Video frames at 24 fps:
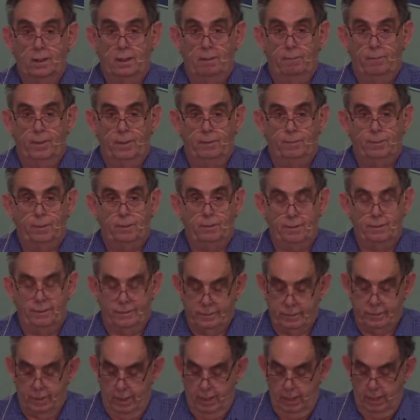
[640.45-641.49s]
but Paul is
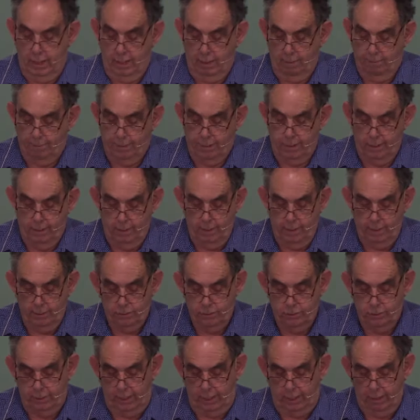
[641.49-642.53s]
saying apply it
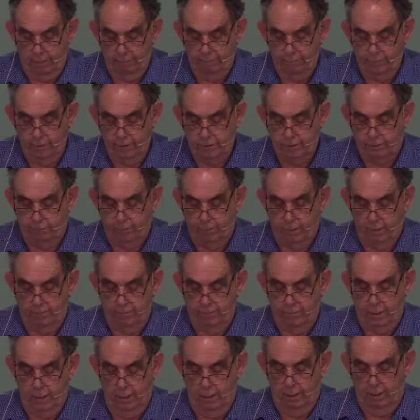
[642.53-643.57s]
to every sphere of her
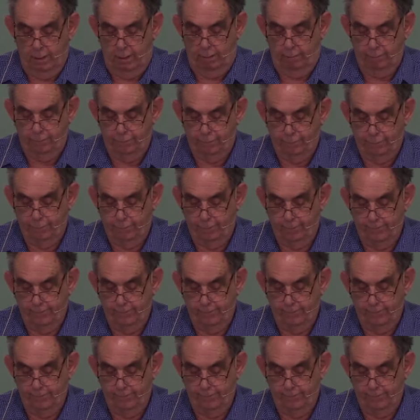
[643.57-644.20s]
life.